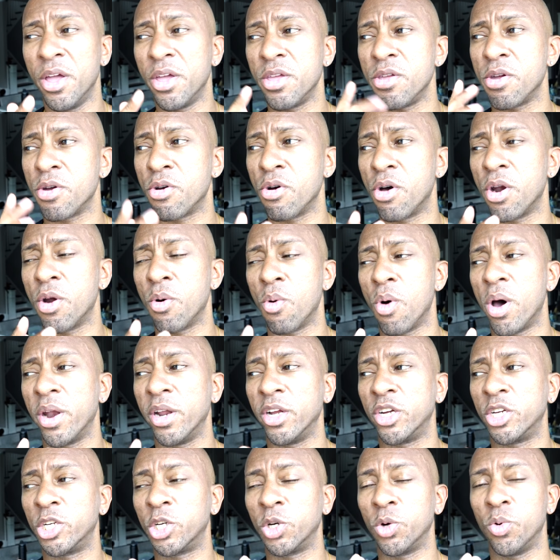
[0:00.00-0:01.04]
You're going to want
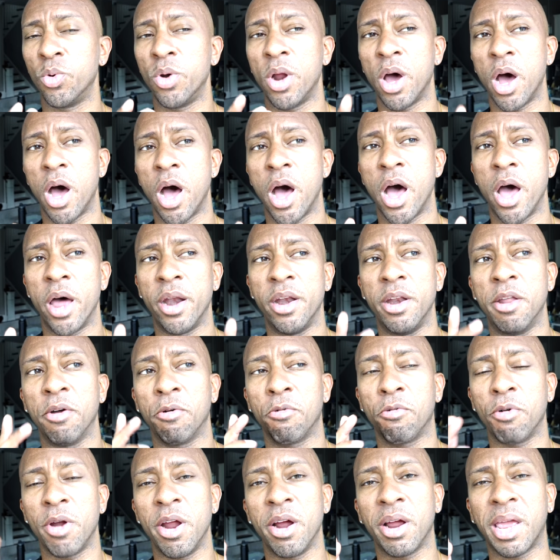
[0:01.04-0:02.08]
to shoot on the
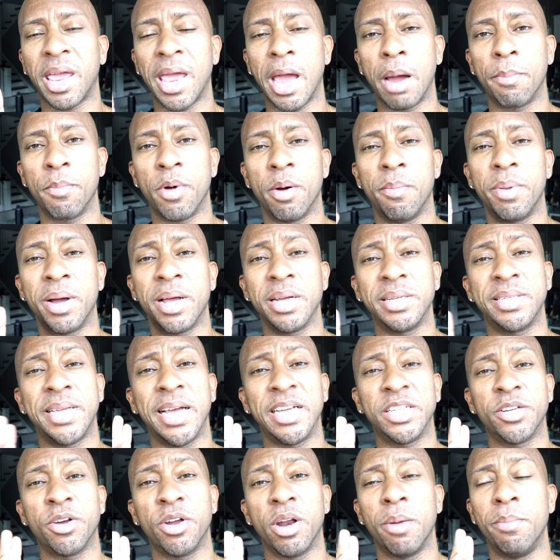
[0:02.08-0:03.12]
rear camera because
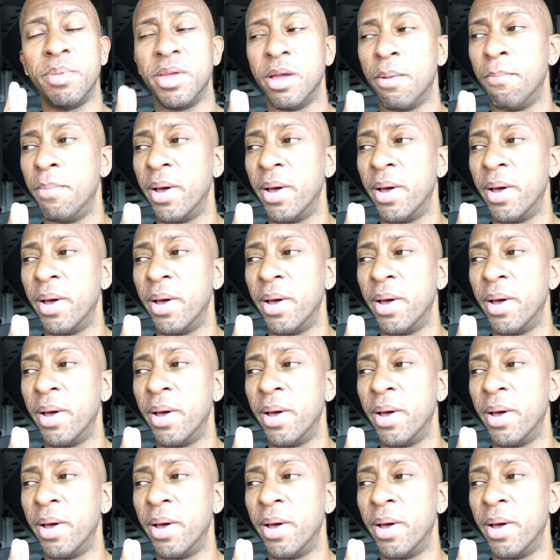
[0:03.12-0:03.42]
that's going to be